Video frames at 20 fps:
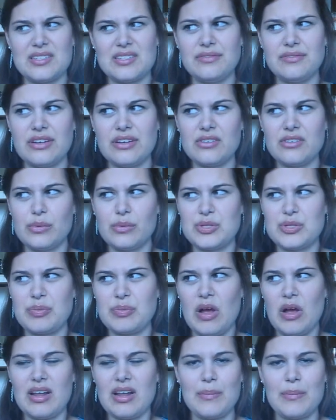Phaedra was
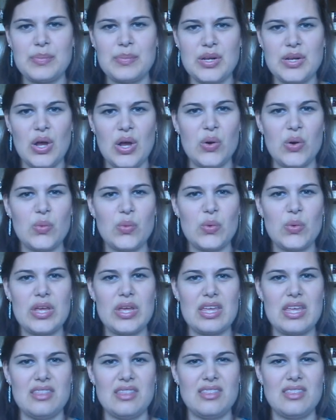brought up, you know,
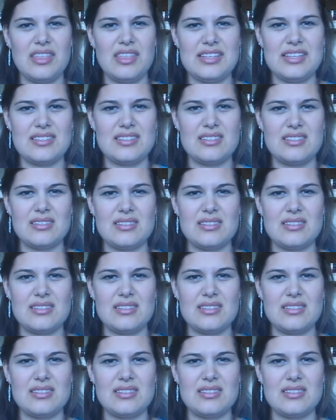in this